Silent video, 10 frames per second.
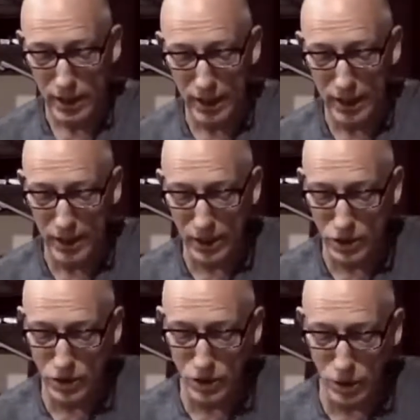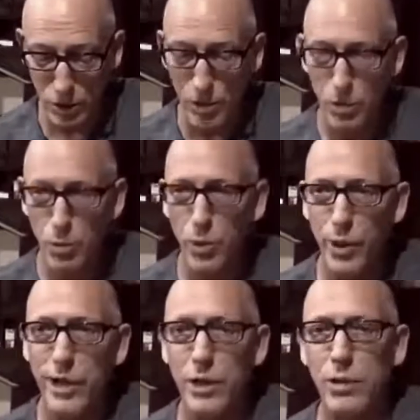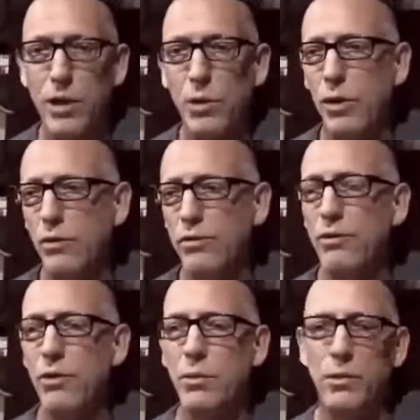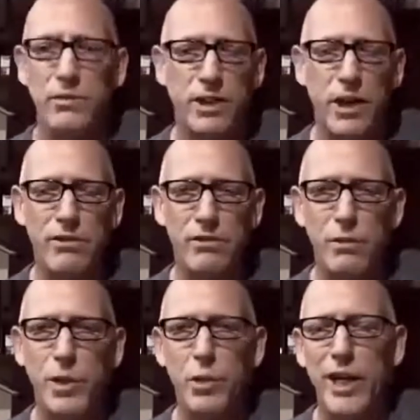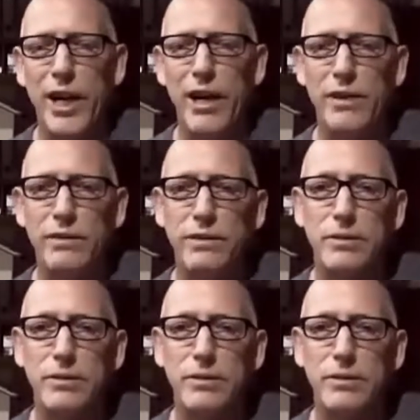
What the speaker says: is we don't know what form of government we have.